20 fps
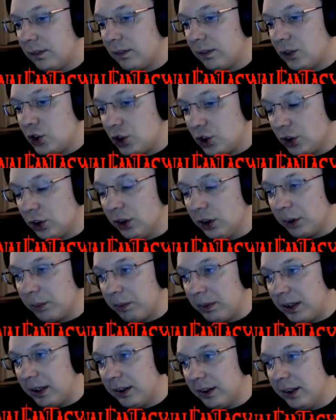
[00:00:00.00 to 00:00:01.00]
Should look
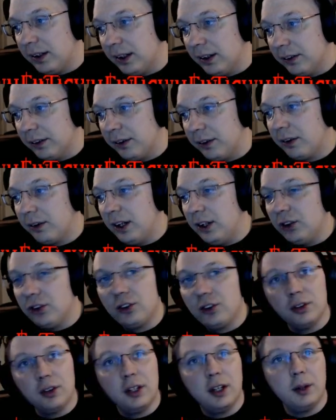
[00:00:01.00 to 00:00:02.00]
better now. The grays
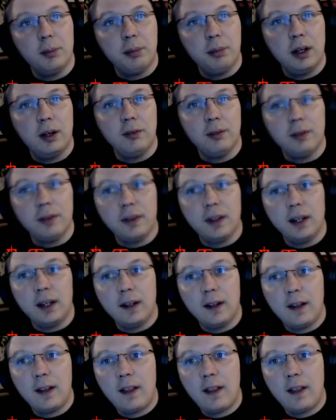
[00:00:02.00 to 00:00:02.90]
should help out with that.